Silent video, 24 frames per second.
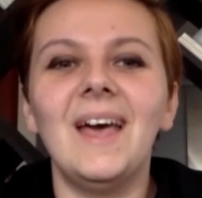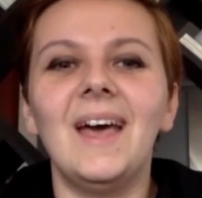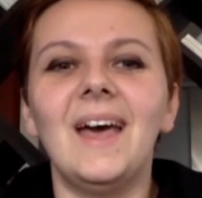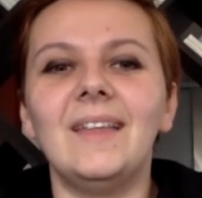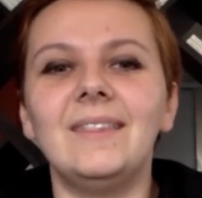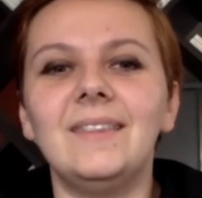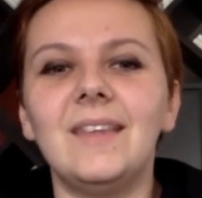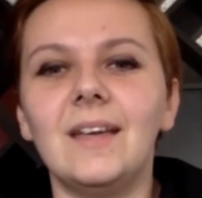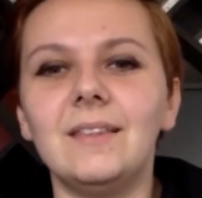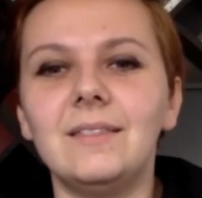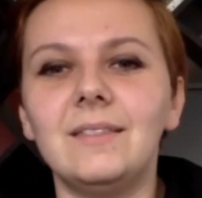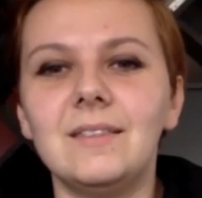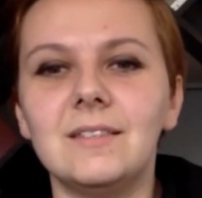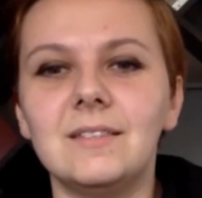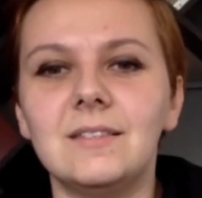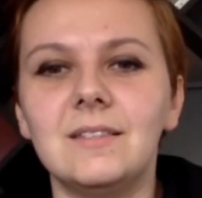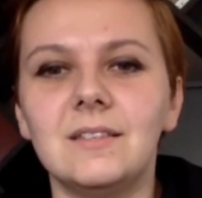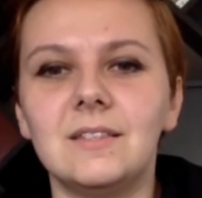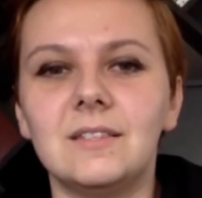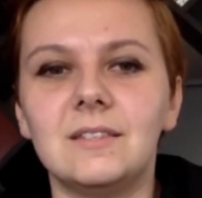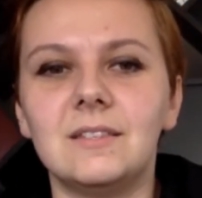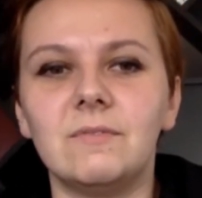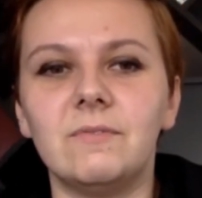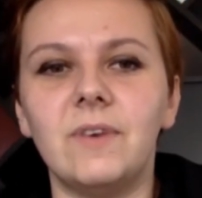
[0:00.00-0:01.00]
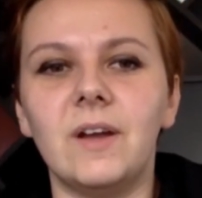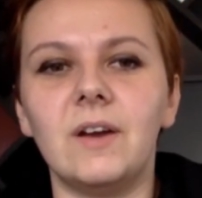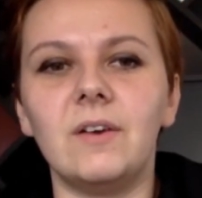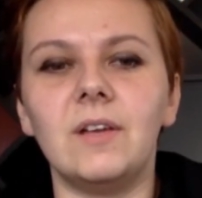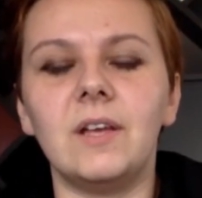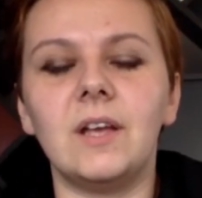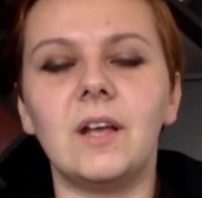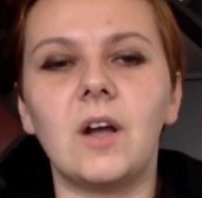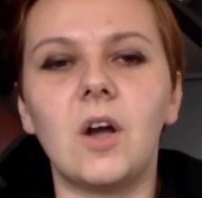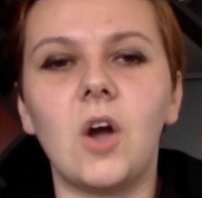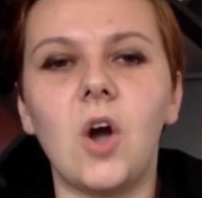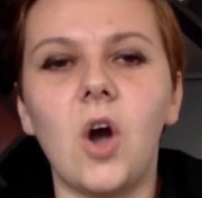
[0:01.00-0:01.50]
And that is this
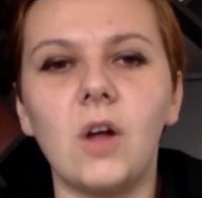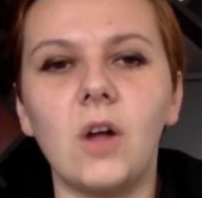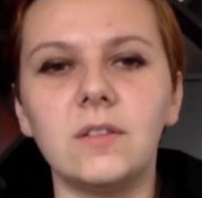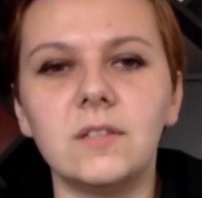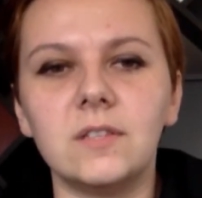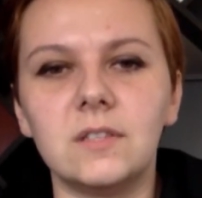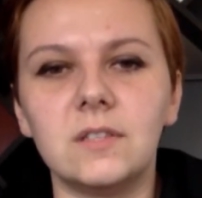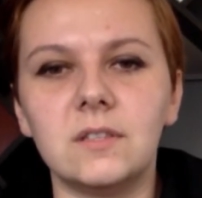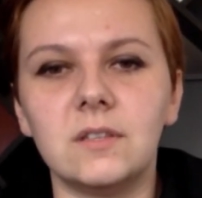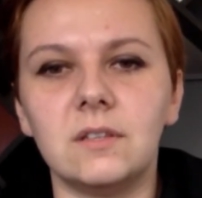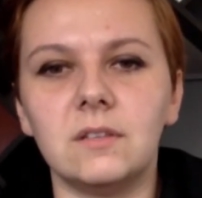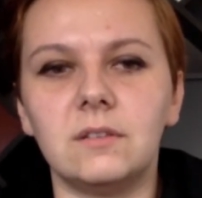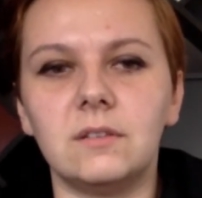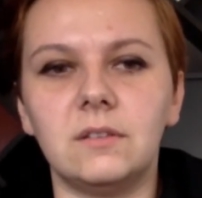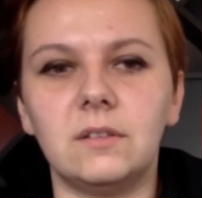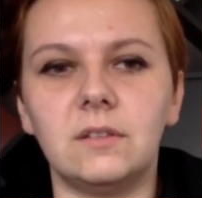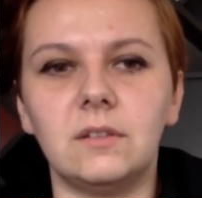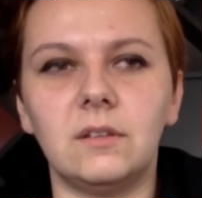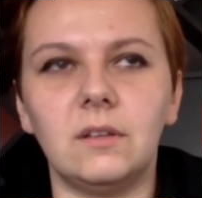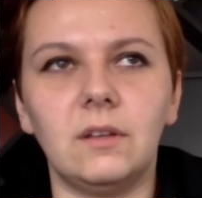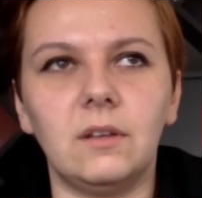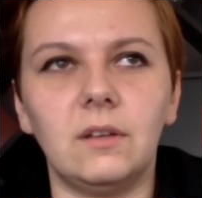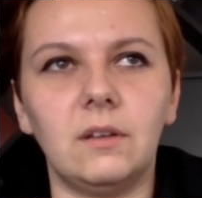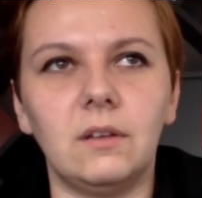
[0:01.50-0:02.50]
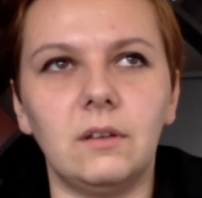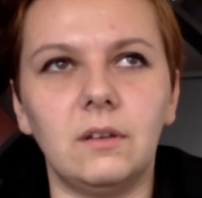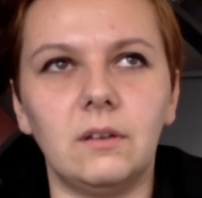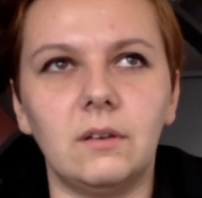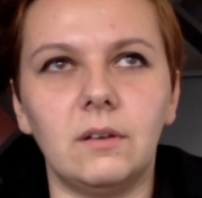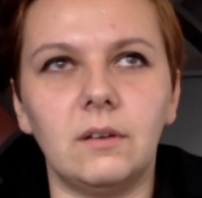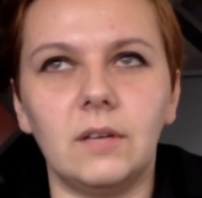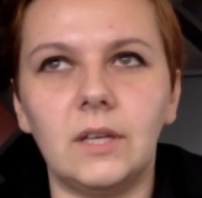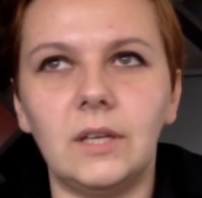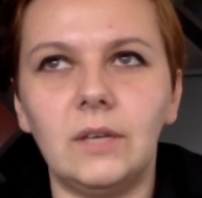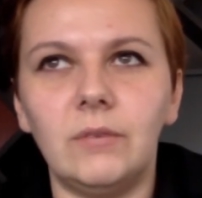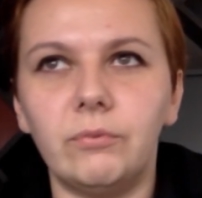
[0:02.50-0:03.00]
very constant
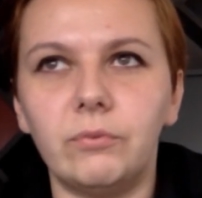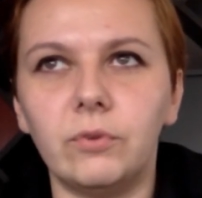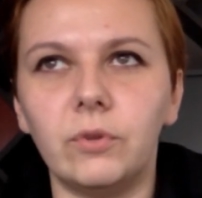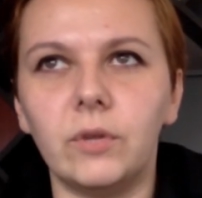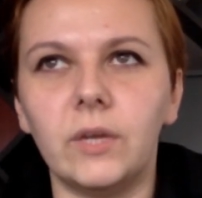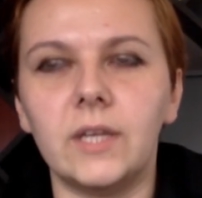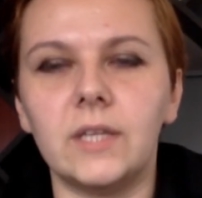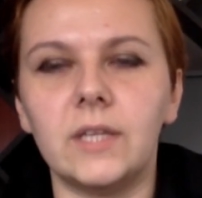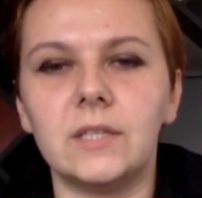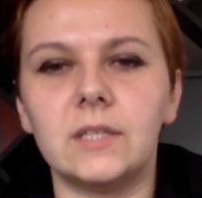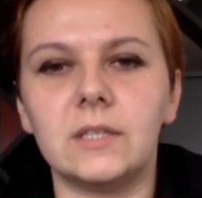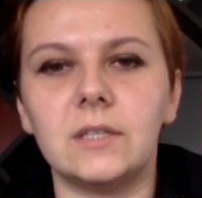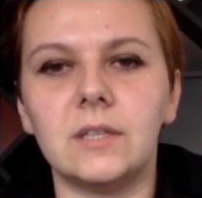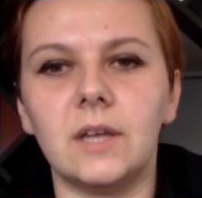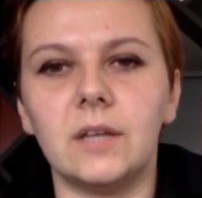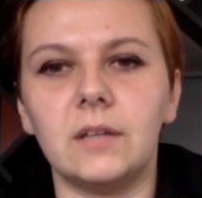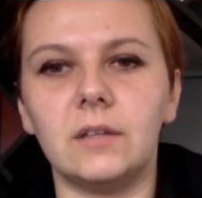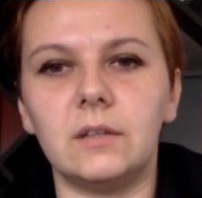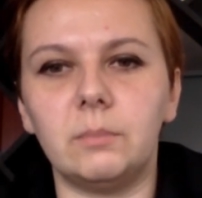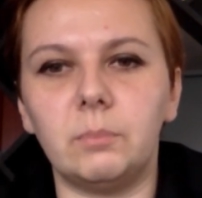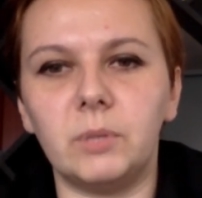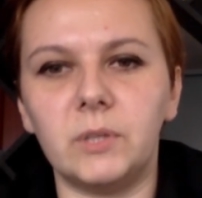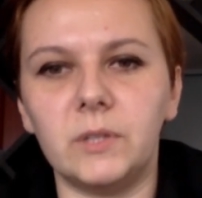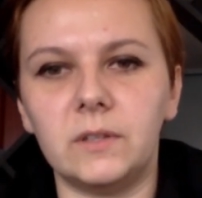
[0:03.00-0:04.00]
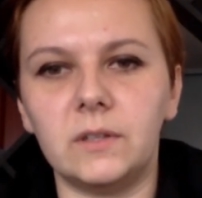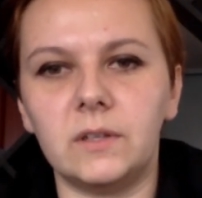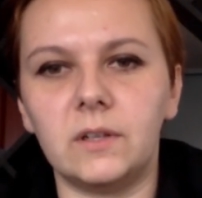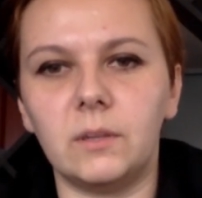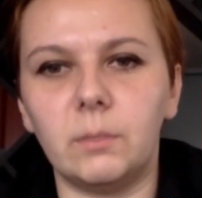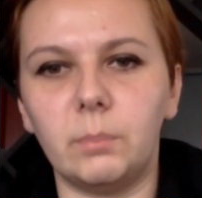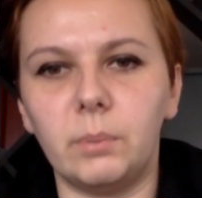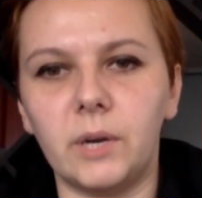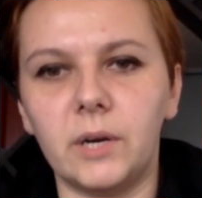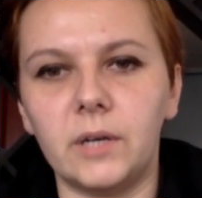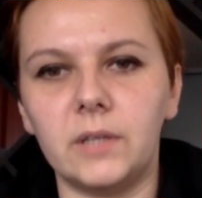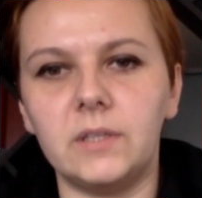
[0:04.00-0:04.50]
influence that political
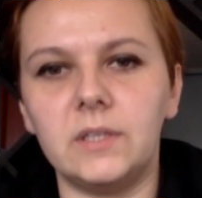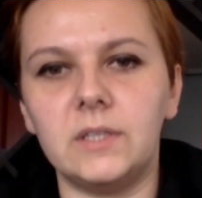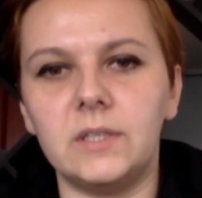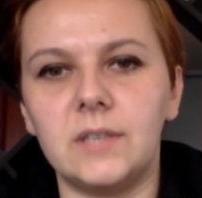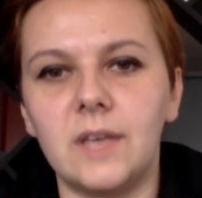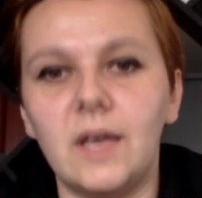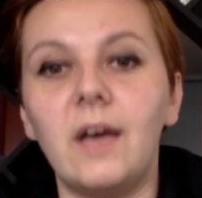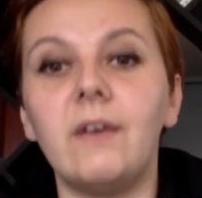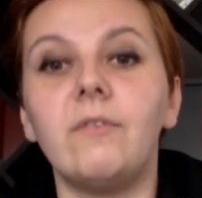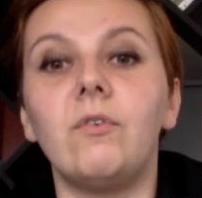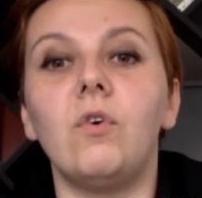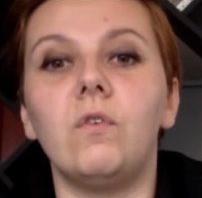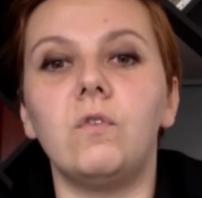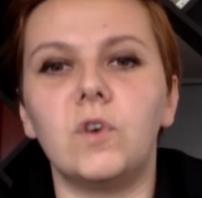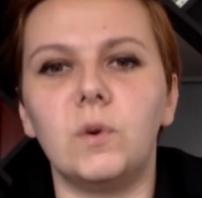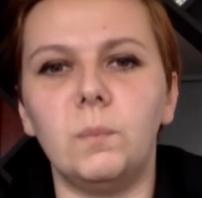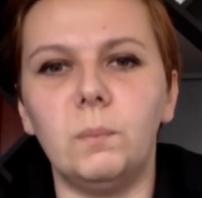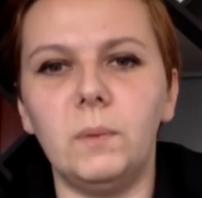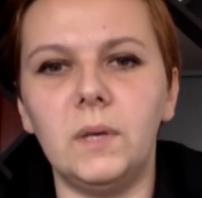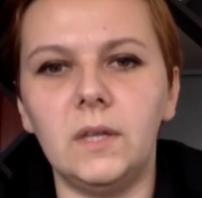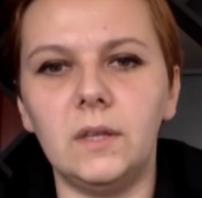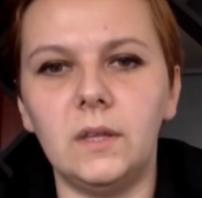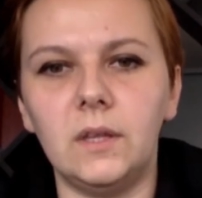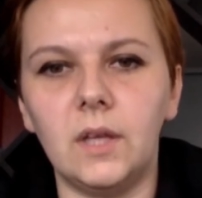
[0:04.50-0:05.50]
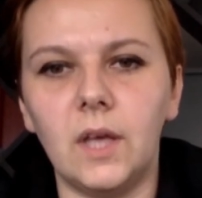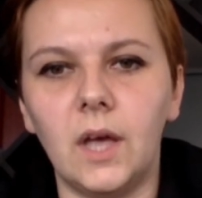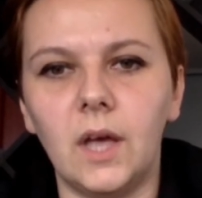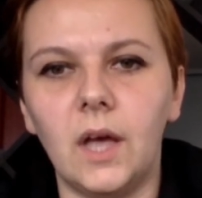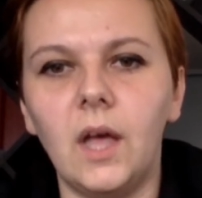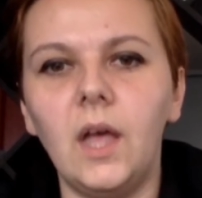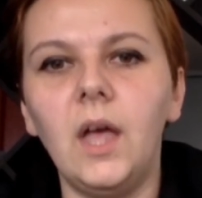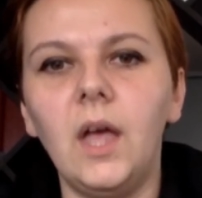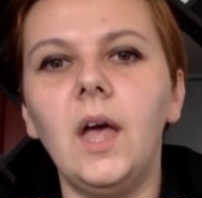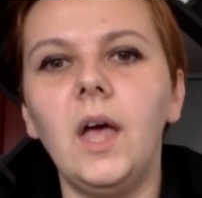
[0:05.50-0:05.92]
parties have over media,